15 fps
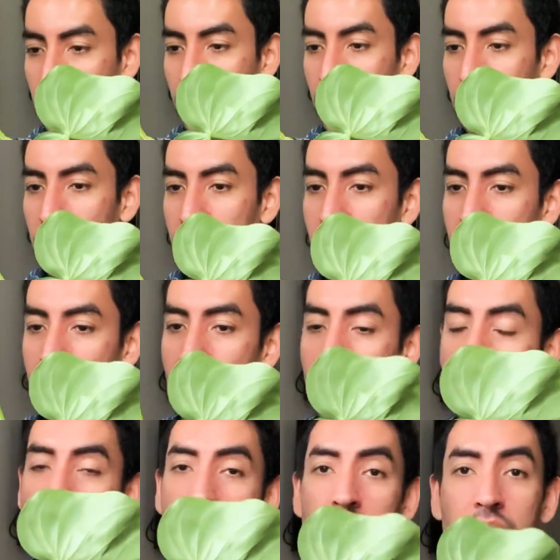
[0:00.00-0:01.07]
I mean, not
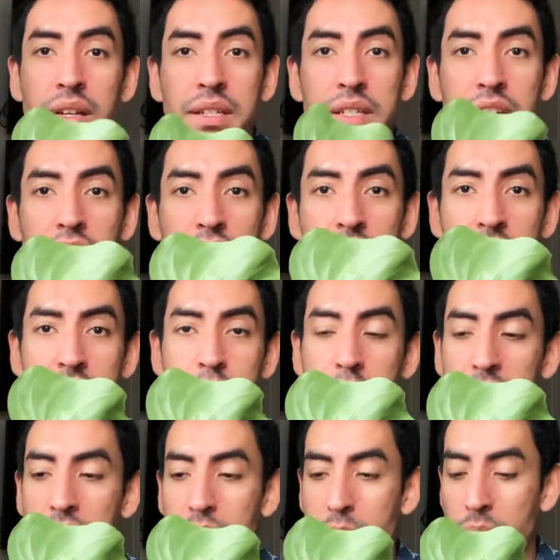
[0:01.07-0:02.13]
bad considering it's been
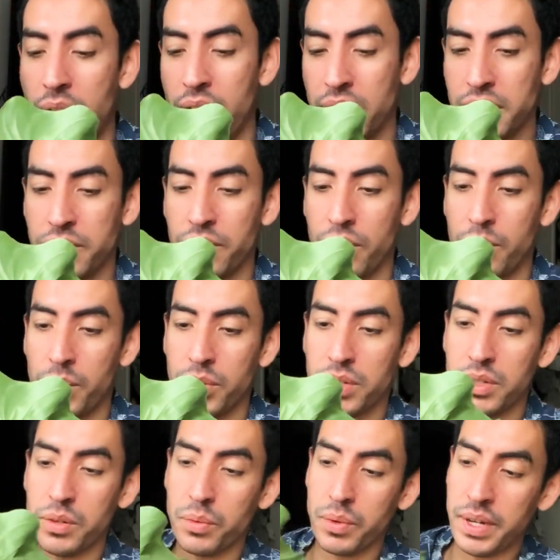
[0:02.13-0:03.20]
in a box for
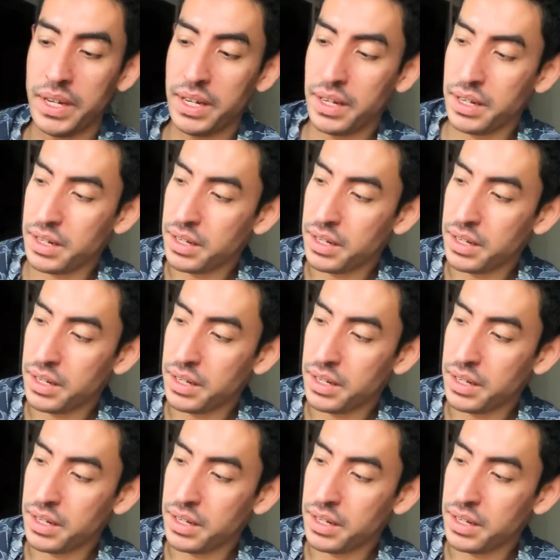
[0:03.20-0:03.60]
almost a week.